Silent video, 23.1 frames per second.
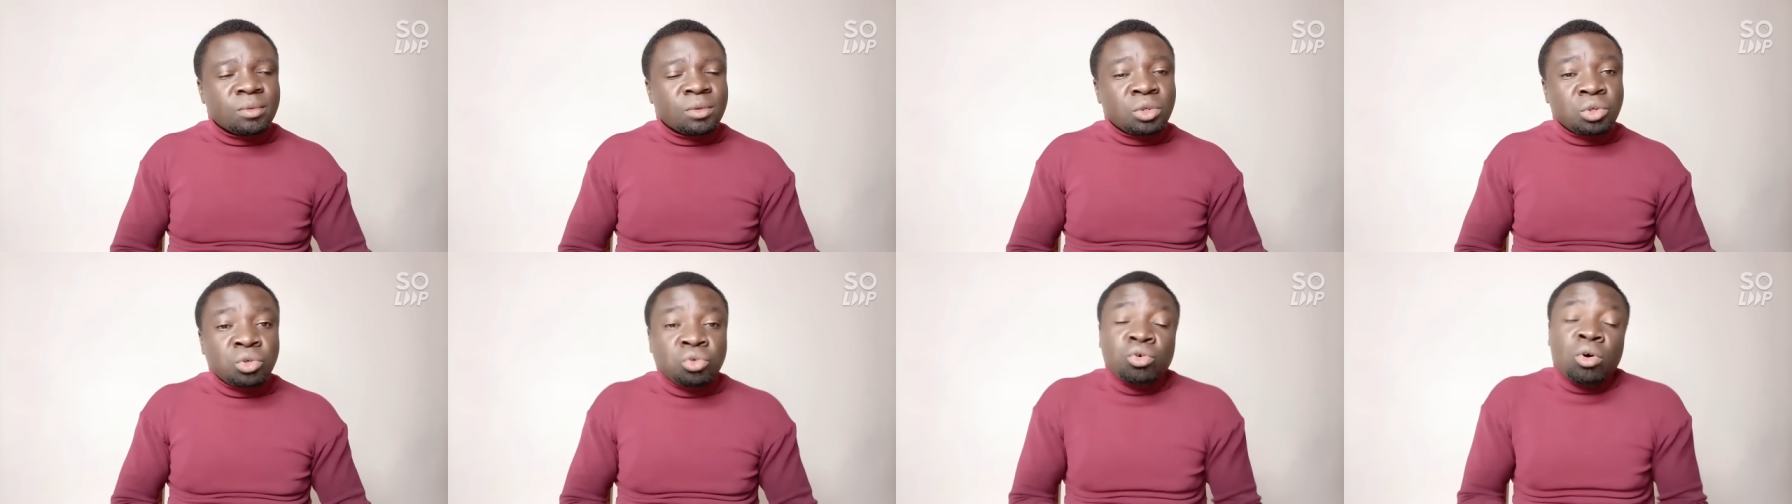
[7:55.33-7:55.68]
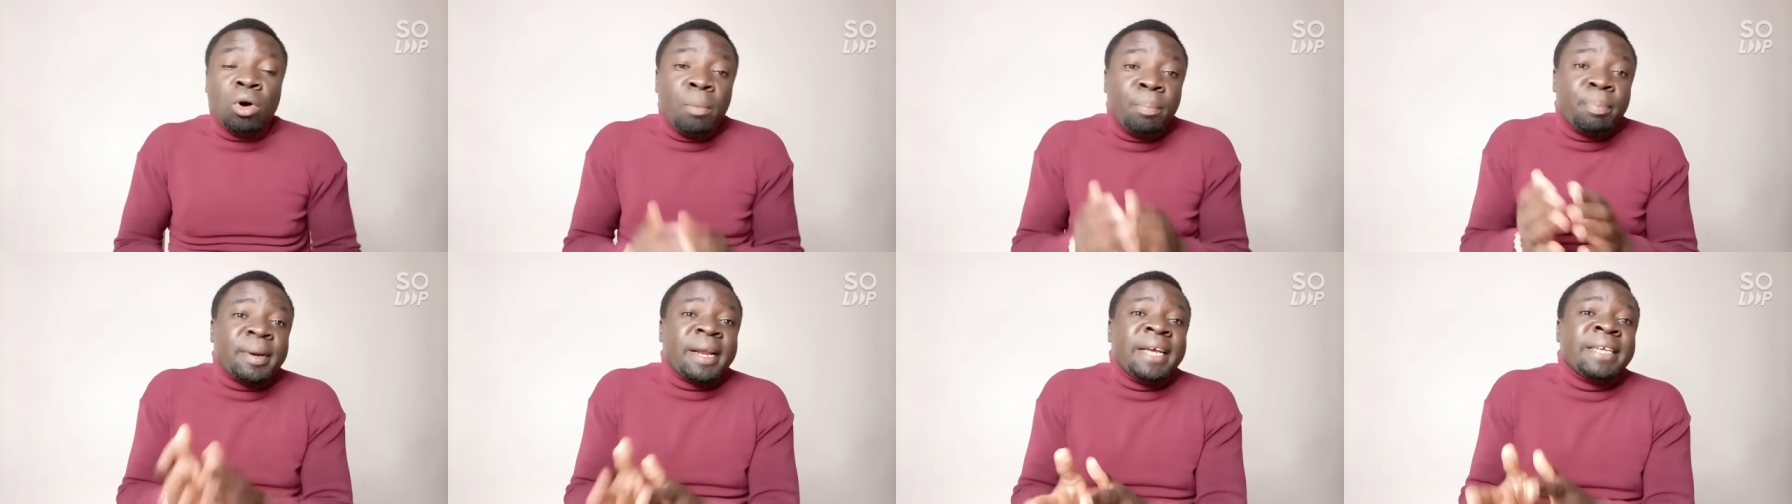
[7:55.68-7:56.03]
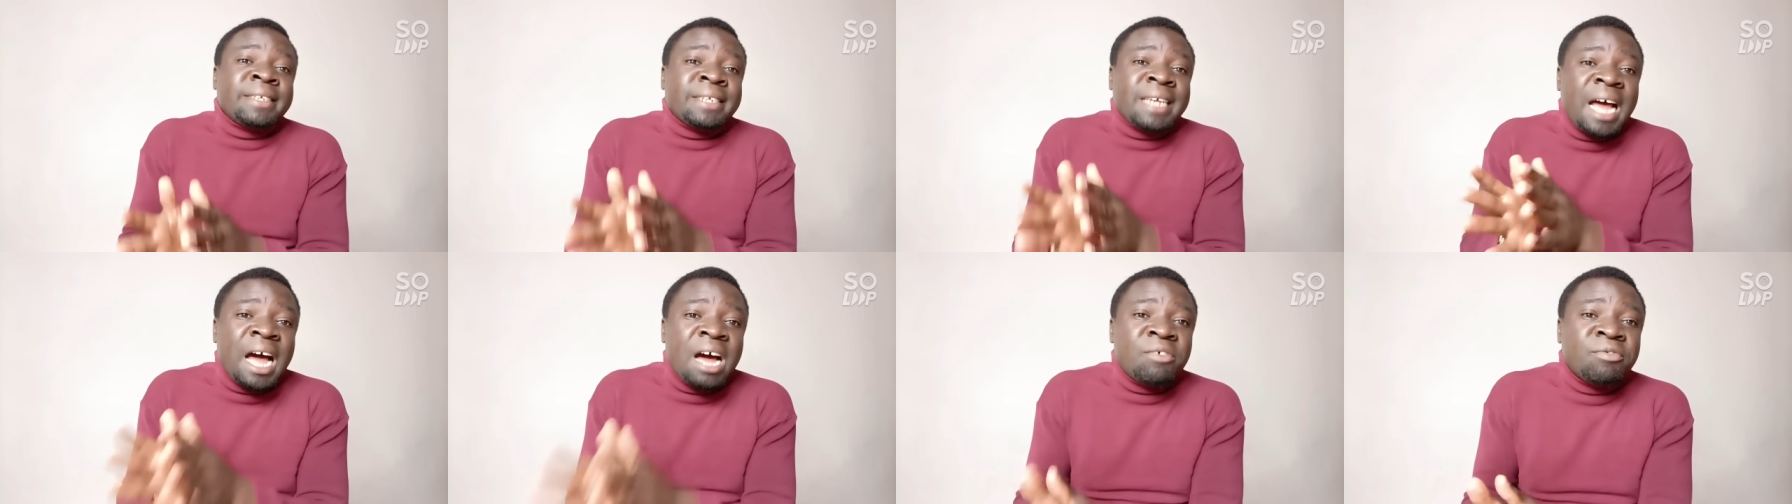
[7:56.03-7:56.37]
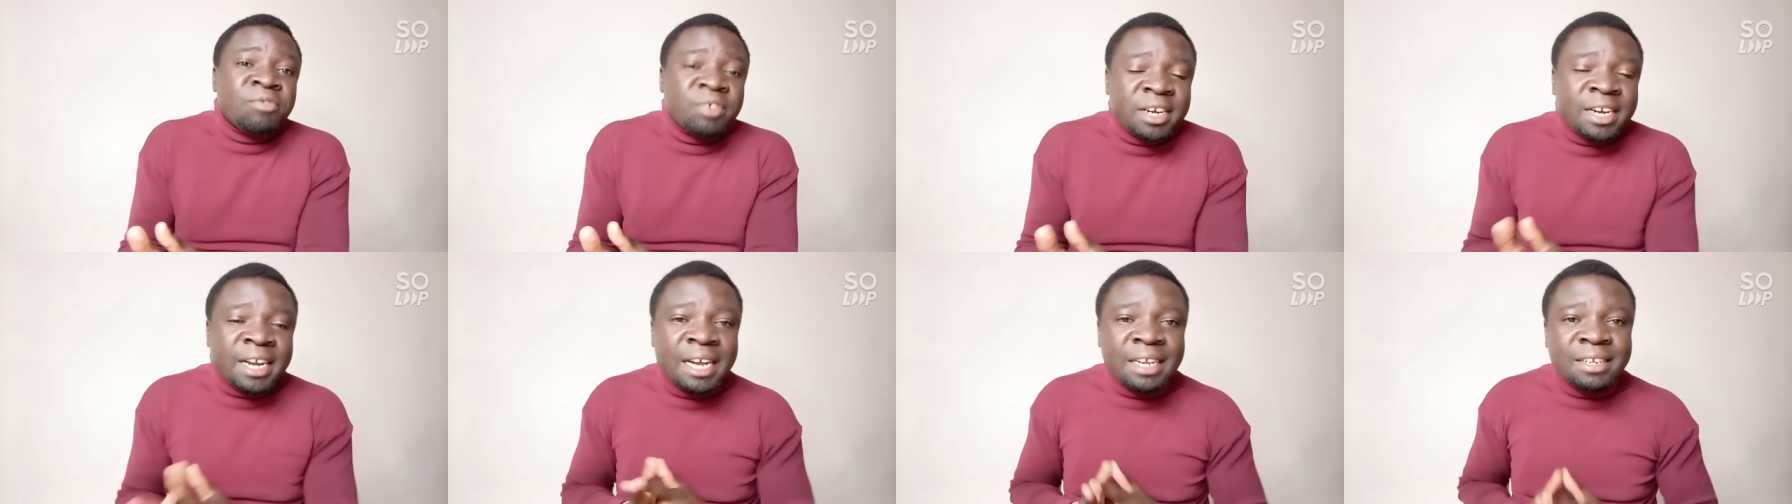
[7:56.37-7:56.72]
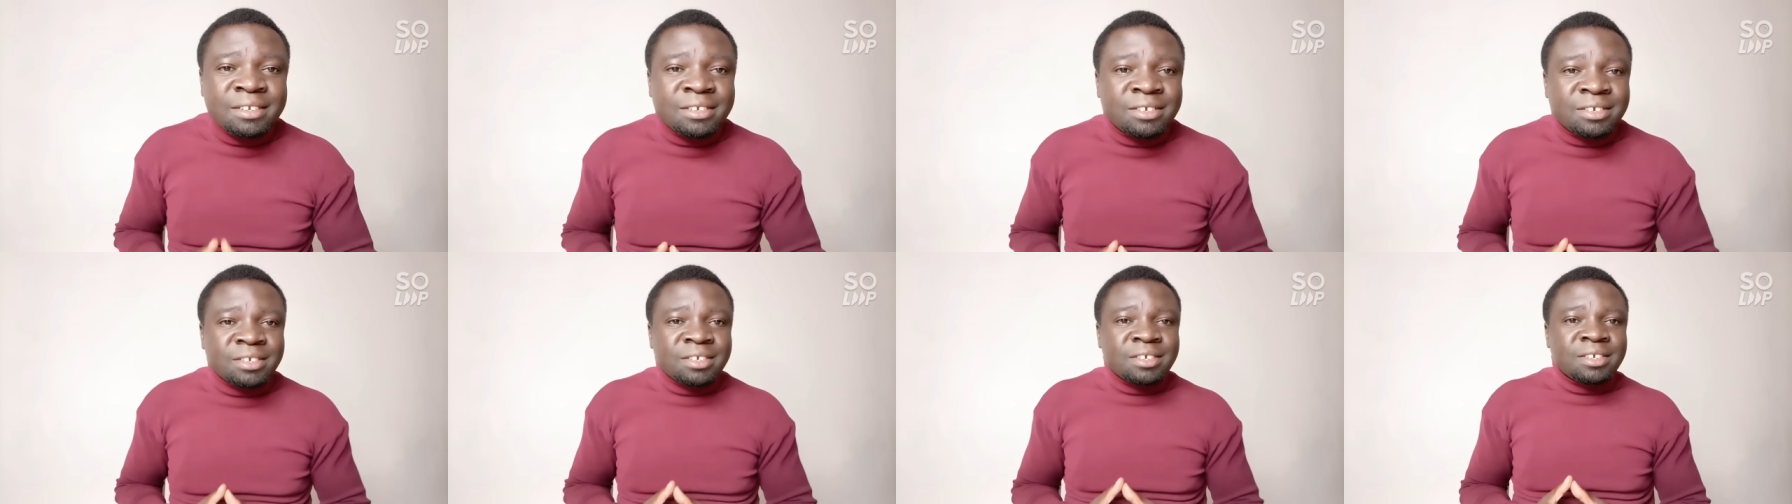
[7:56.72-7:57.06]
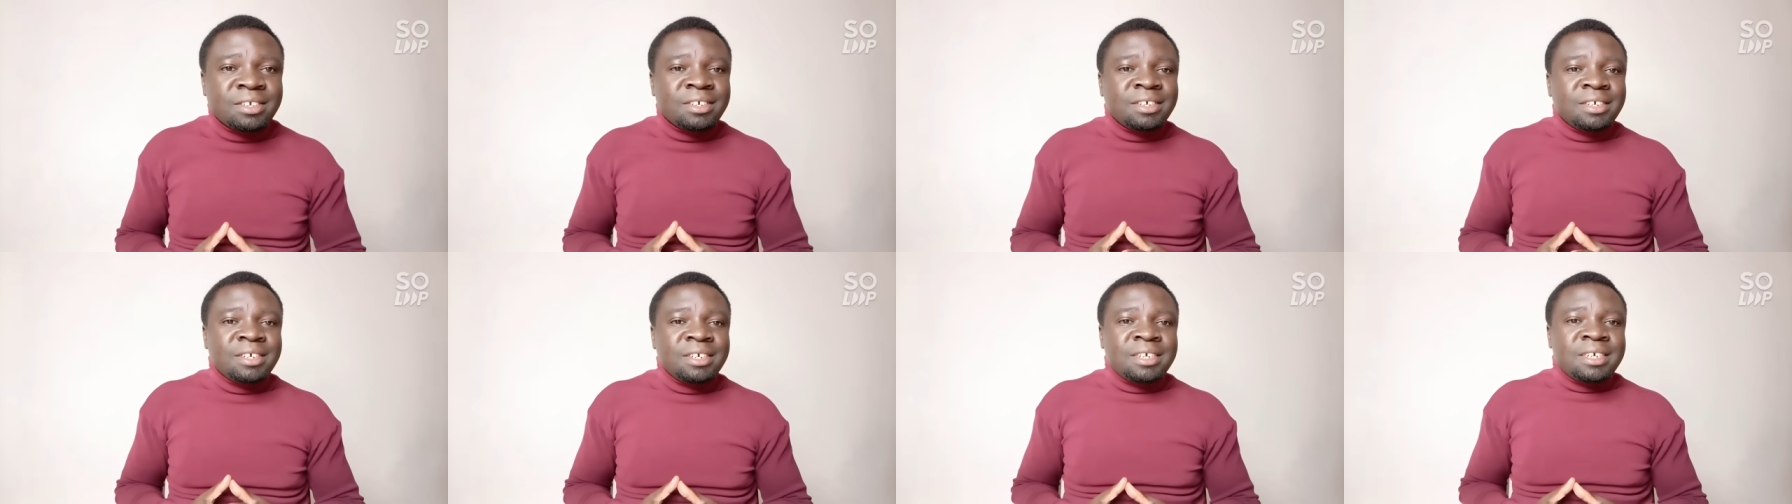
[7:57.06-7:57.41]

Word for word: to oppress Africans